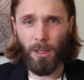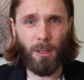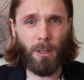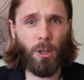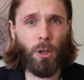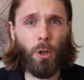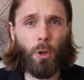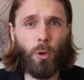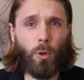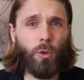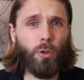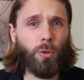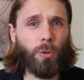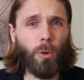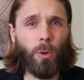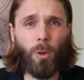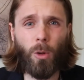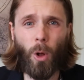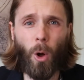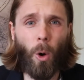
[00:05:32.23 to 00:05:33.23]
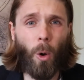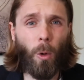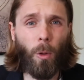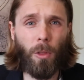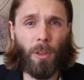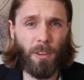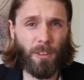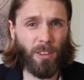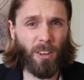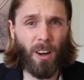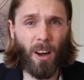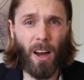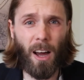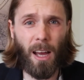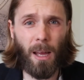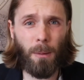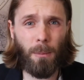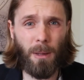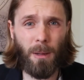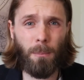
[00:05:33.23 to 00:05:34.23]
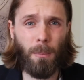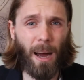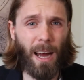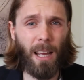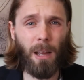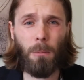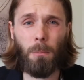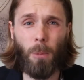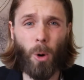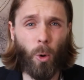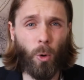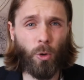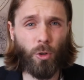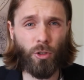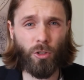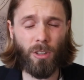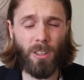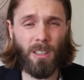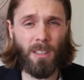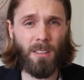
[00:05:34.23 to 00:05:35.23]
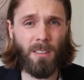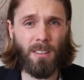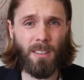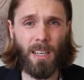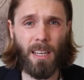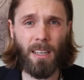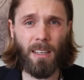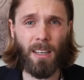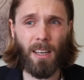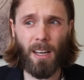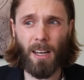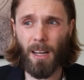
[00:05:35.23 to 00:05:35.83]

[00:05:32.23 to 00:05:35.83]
neutral all the time in my emotions, and